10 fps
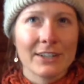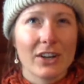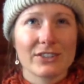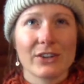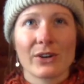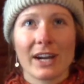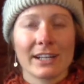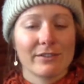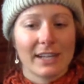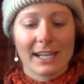and also
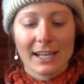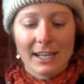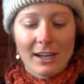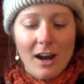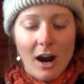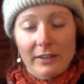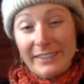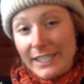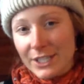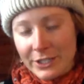kind of like our
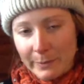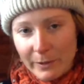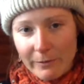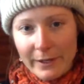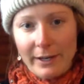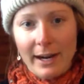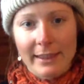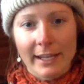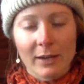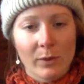relationship with fear.
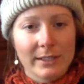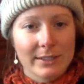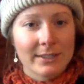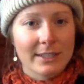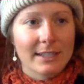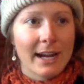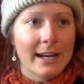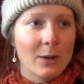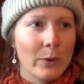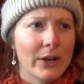I think in Western
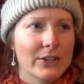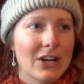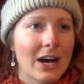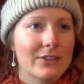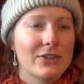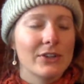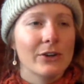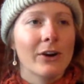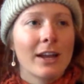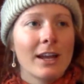society, we are taught
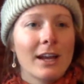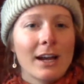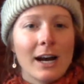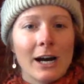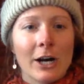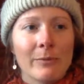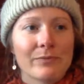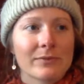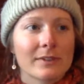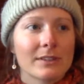to
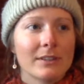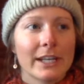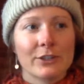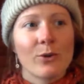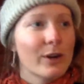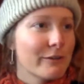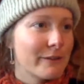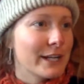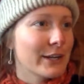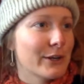um, ignore
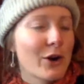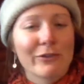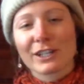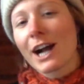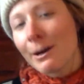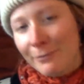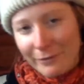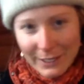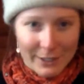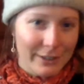fear,
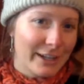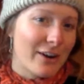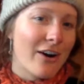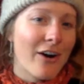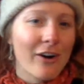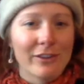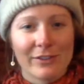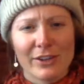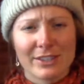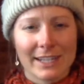overcome fear, like all
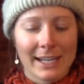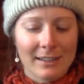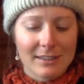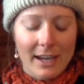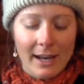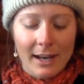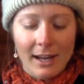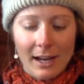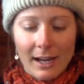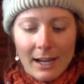of those things.
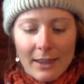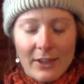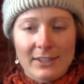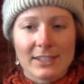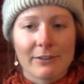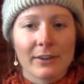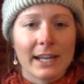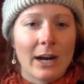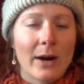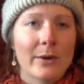And that's
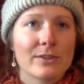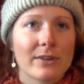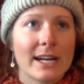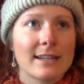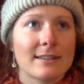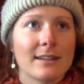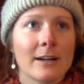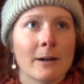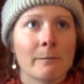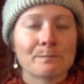definitely how I was raised,